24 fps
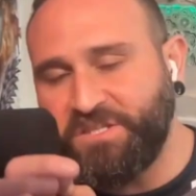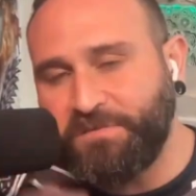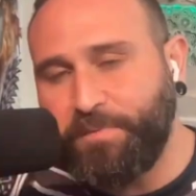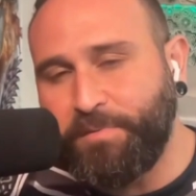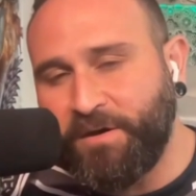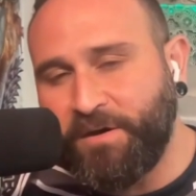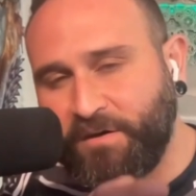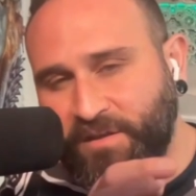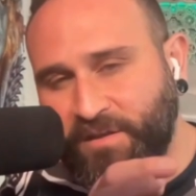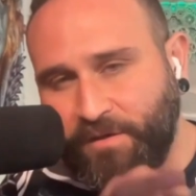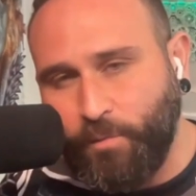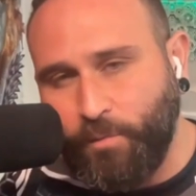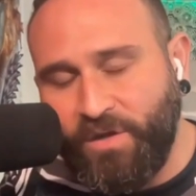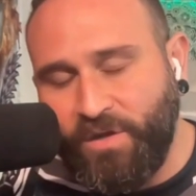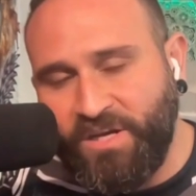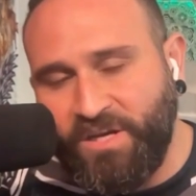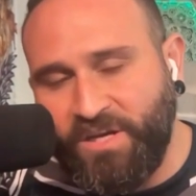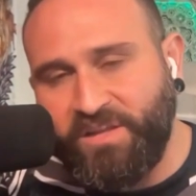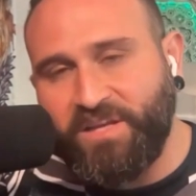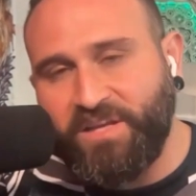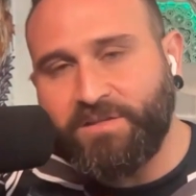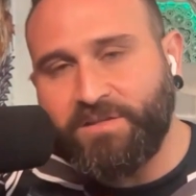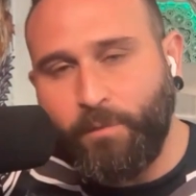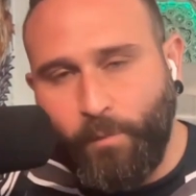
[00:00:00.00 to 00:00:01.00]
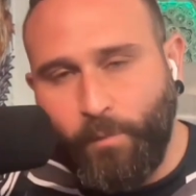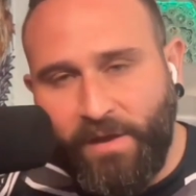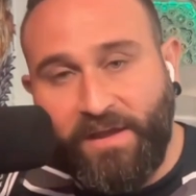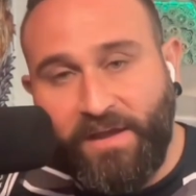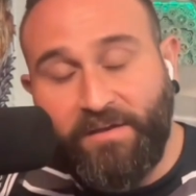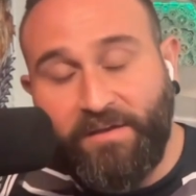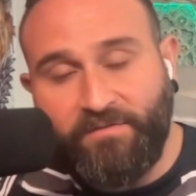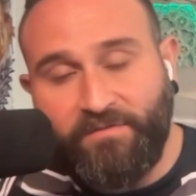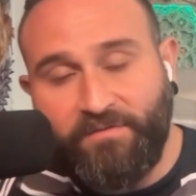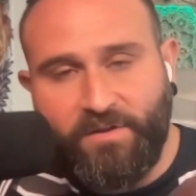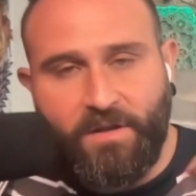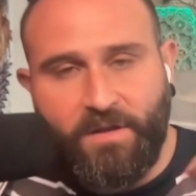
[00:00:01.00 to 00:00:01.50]
is just barely winning that's why we
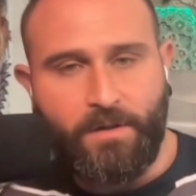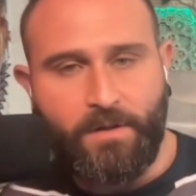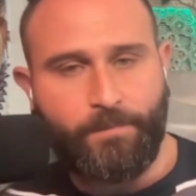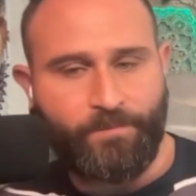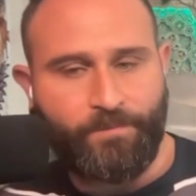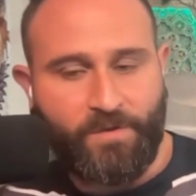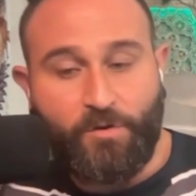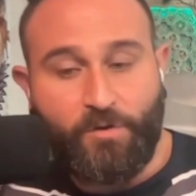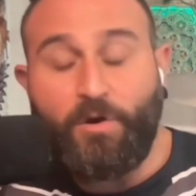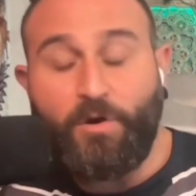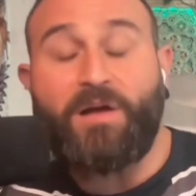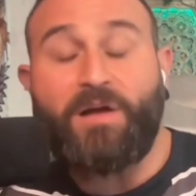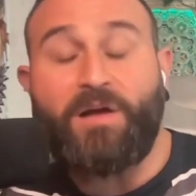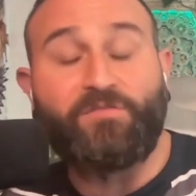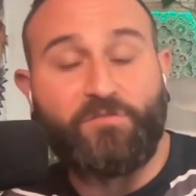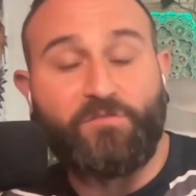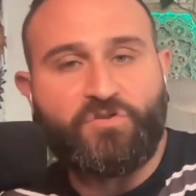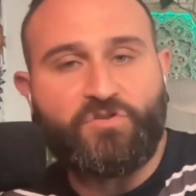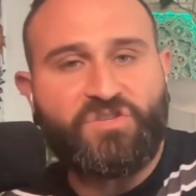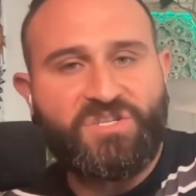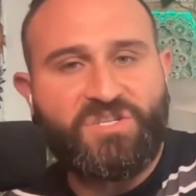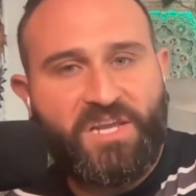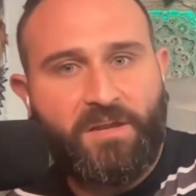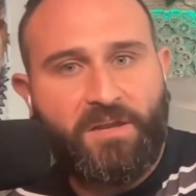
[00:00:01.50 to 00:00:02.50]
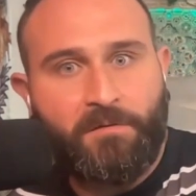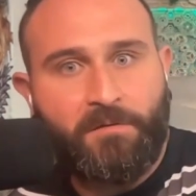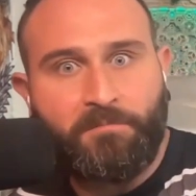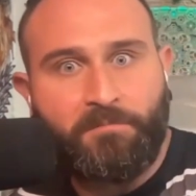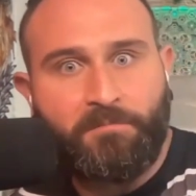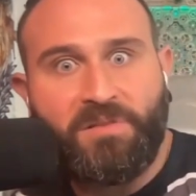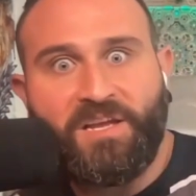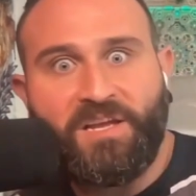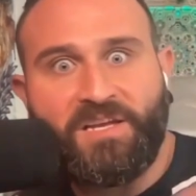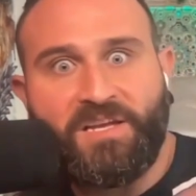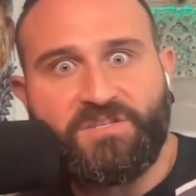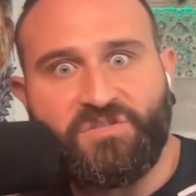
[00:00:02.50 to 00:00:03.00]
have you know evolution taking
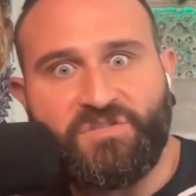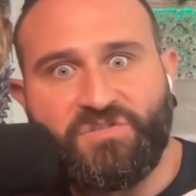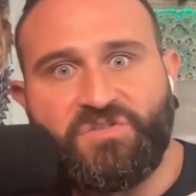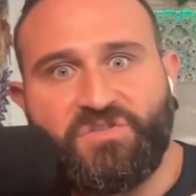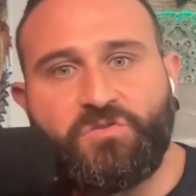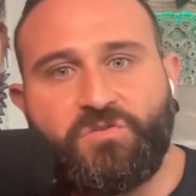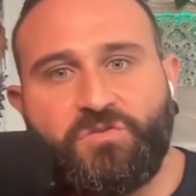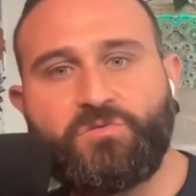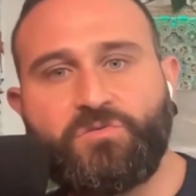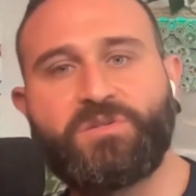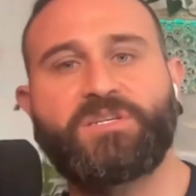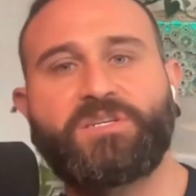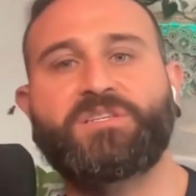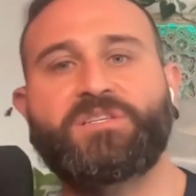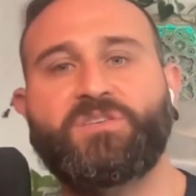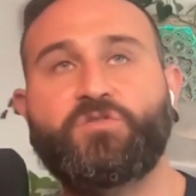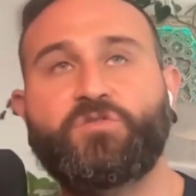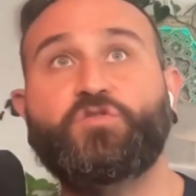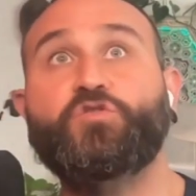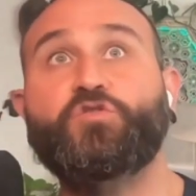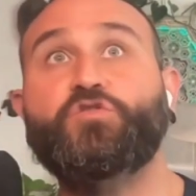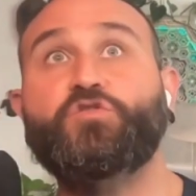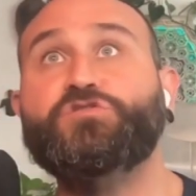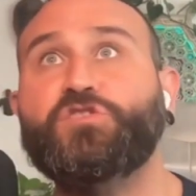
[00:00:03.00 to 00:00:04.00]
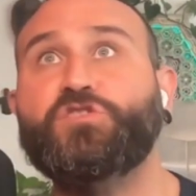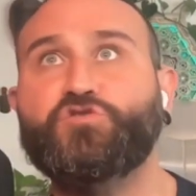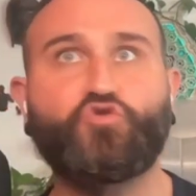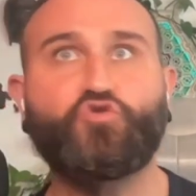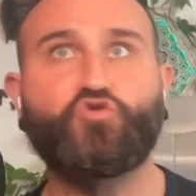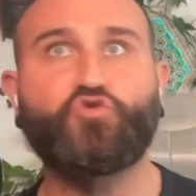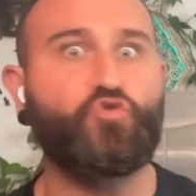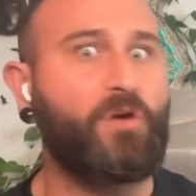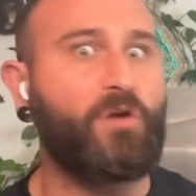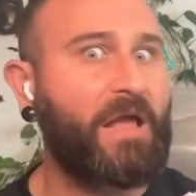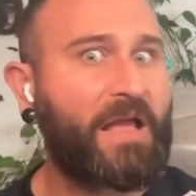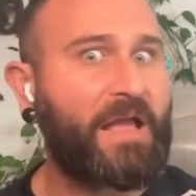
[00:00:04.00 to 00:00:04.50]
place there's newness and so there's a
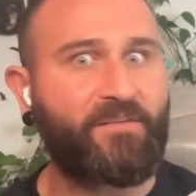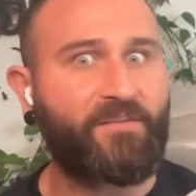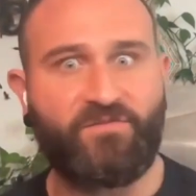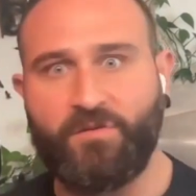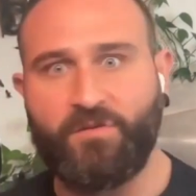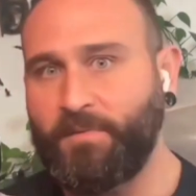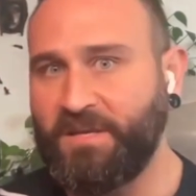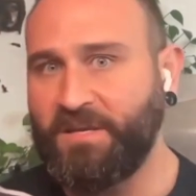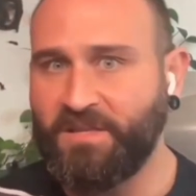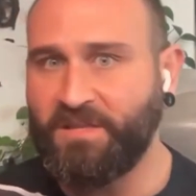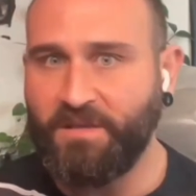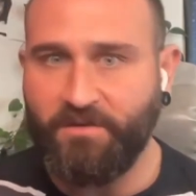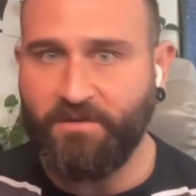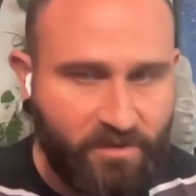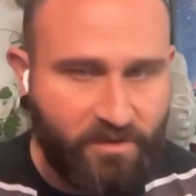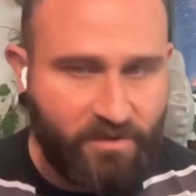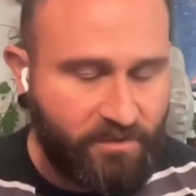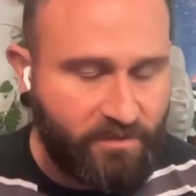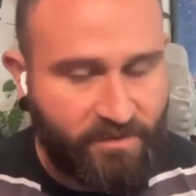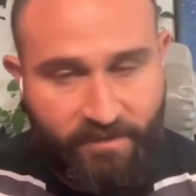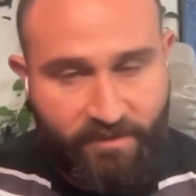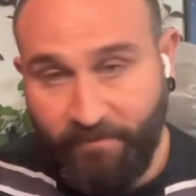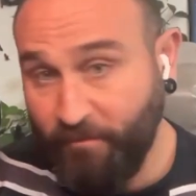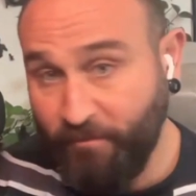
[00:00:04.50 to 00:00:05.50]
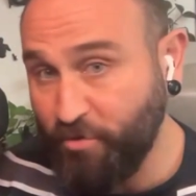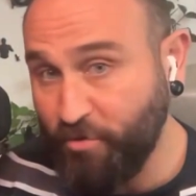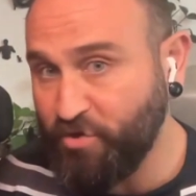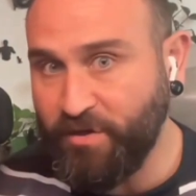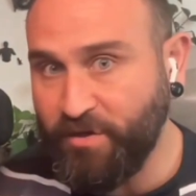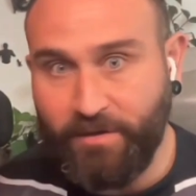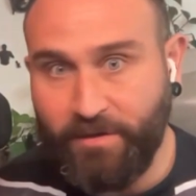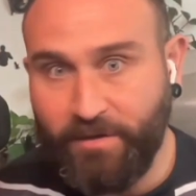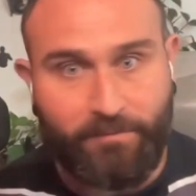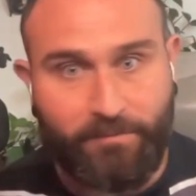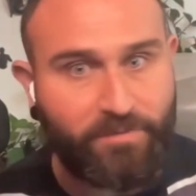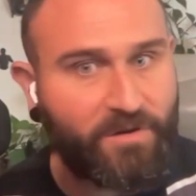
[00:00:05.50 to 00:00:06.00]
drive to be at the front of the
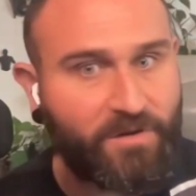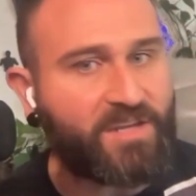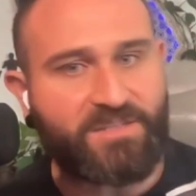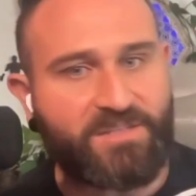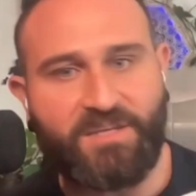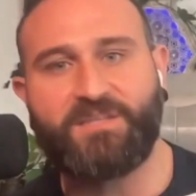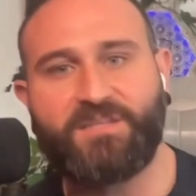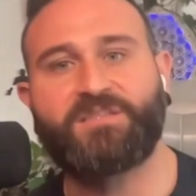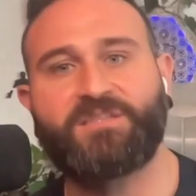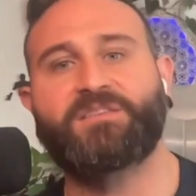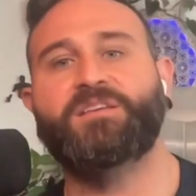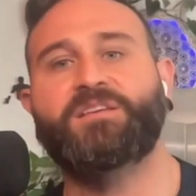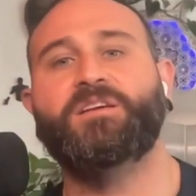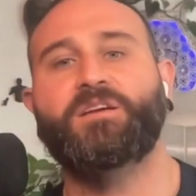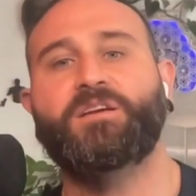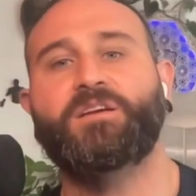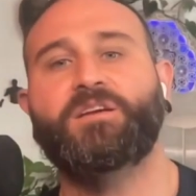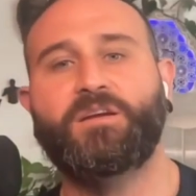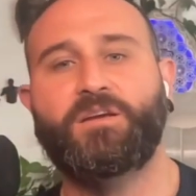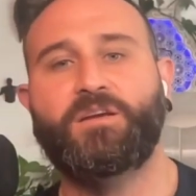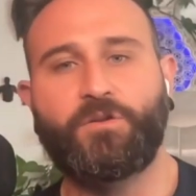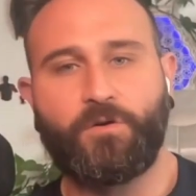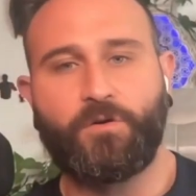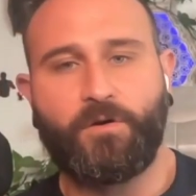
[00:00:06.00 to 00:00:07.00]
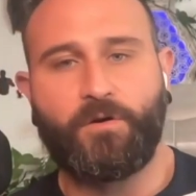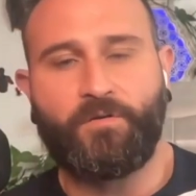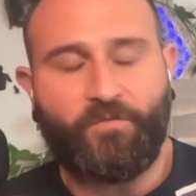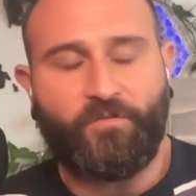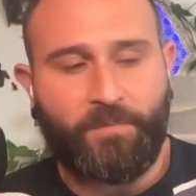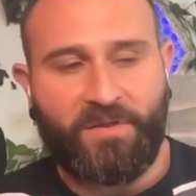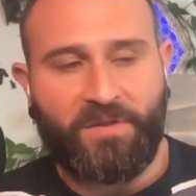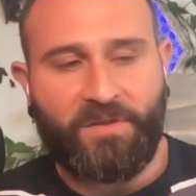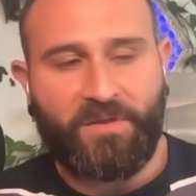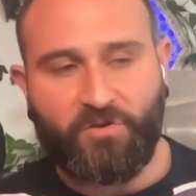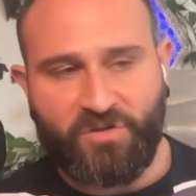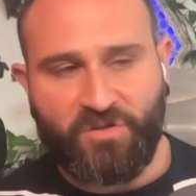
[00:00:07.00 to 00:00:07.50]
evolutionary process you know
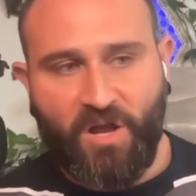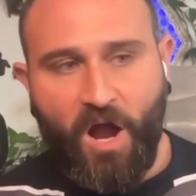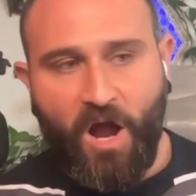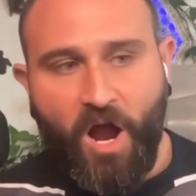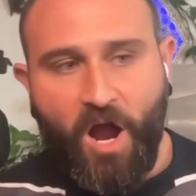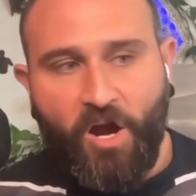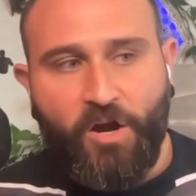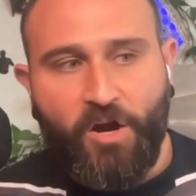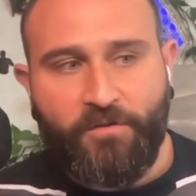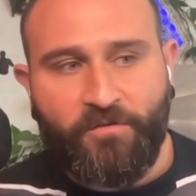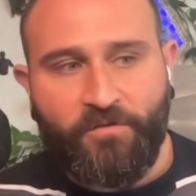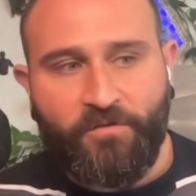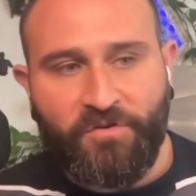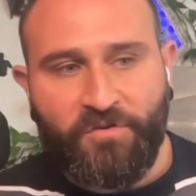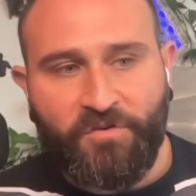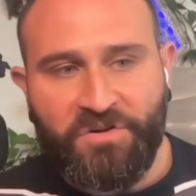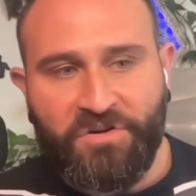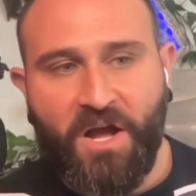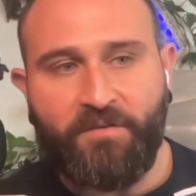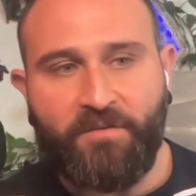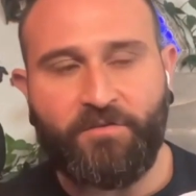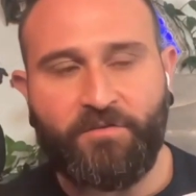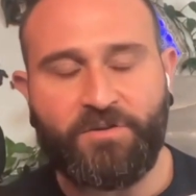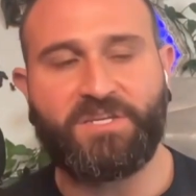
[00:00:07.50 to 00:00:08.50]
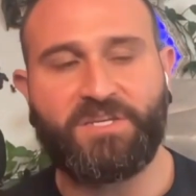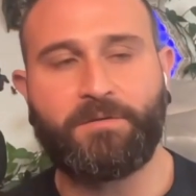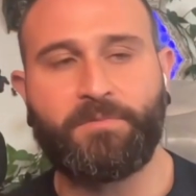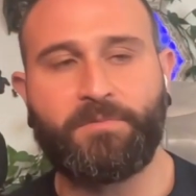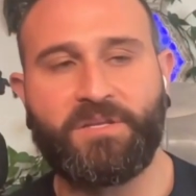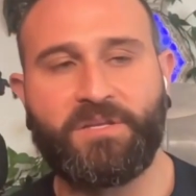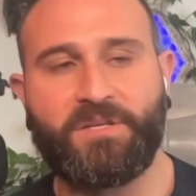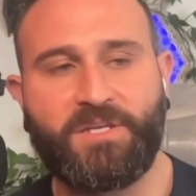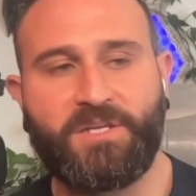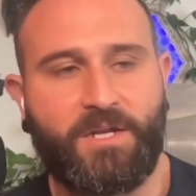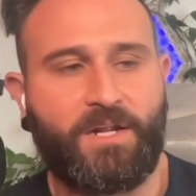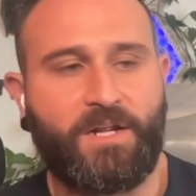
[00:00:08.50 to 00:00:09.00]
for me there's a hunger for novelty
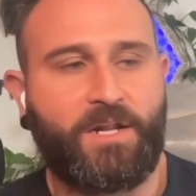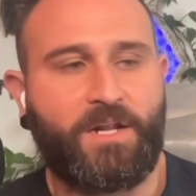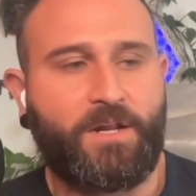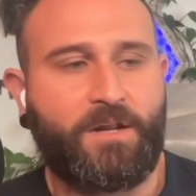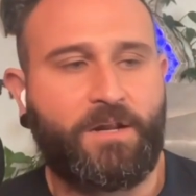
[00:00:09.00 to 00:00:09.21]
but